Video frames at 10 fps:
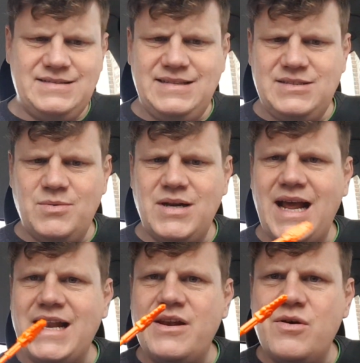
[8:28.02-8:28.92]
This one
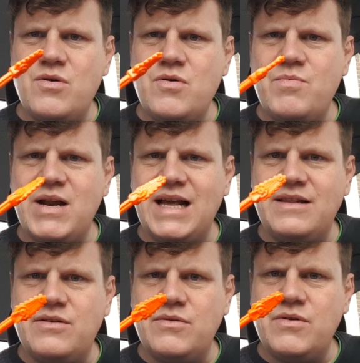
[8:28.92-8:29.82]
I know, but I
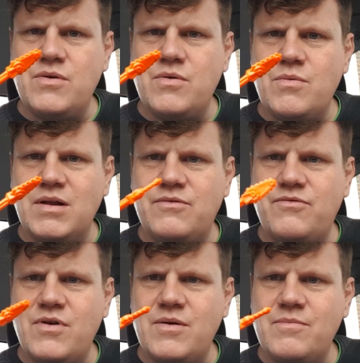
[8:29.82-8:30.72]
don't know what
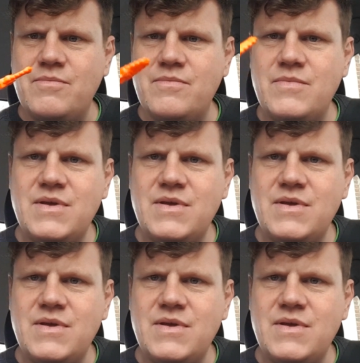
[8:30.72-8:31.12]
from.